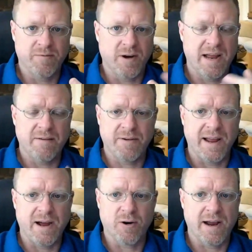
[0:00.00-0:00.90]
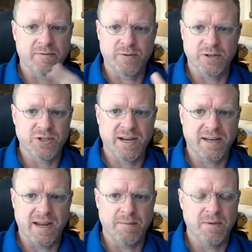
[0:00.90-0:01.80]
for half an hour after the check
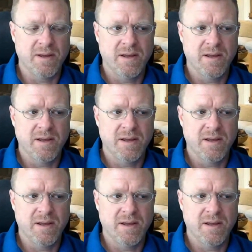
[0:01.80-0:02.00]
came,